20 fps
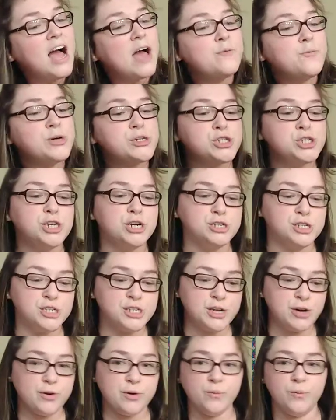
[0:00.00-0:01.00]
And my shirt's
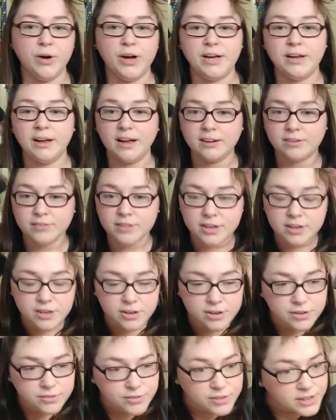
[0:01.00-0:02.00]
soaking wet. I don't think
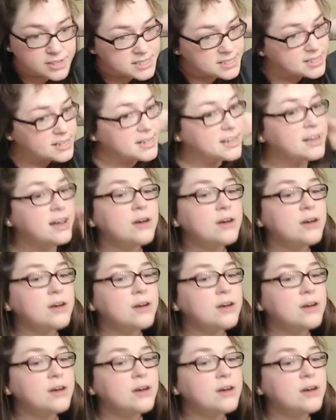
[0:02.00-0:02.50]
you can really see it.